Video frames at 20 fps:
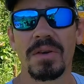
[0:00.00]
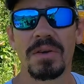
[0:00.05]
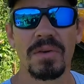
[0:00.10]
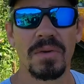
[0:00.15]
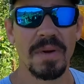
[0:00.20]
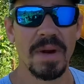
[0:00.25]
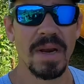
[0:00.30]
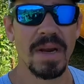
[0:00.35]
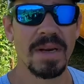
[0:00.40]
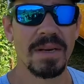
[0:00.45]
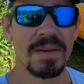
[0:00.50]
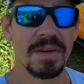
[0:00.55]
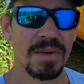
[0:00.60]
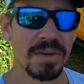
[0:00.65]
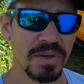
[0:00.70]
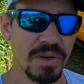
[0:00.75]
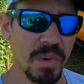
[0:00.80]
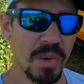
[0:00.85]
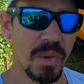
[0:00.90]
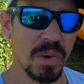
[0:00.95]
created a
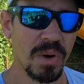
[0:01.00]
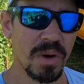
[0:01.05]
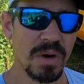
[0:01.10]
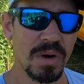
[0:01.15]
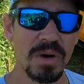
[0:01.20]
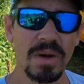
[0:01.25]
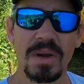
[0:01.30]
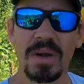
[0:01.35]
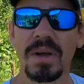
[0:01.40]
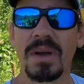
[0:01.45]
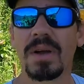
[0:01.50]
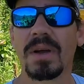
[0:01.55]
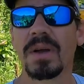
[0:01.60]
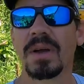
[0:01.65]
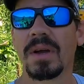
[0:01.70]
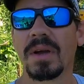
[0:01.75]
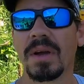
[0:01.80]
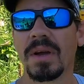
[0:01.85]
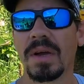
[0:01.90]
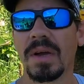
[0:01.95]
door,
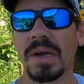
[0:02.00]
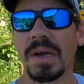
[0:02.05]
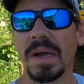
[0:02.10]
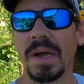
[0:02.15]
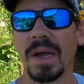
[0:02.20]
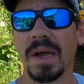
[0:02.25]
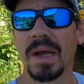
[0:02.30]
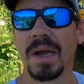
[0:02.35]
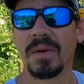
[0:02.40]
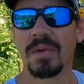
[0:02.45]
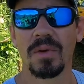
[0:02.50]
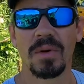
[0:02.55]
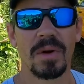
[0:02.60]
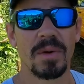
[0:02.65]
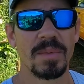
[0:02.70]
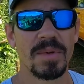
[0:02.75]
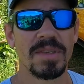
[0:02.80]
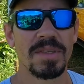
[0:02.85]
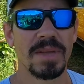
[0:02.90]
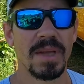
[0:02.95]
and we're
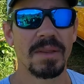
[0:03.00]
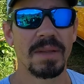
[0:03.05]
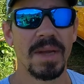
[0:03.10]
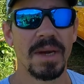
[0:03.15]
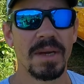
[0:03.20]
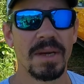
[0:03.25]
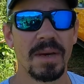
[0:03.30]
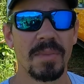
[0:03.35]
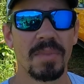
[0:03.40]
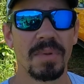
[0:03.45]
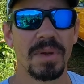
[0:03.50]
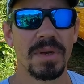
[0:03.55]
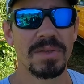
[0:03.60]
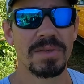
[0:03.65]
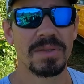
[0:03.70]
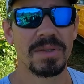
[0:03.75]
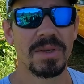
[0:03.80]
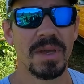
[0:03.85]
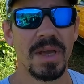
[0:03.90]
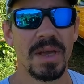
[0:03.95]
gonna be setting that into
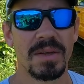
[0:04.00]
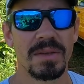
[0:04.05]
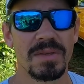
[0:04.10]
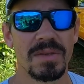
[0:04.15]
place today.